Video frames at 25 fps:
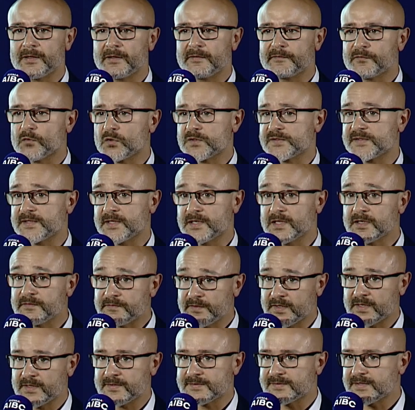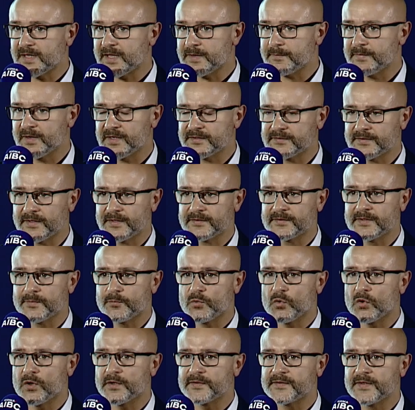for significant cyber threat
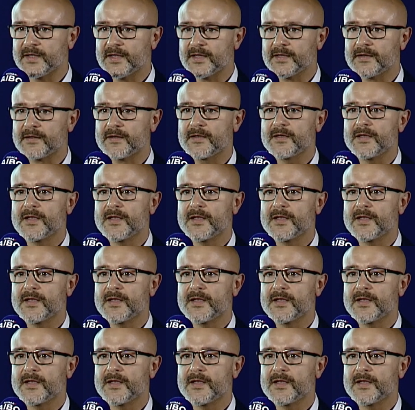reporting,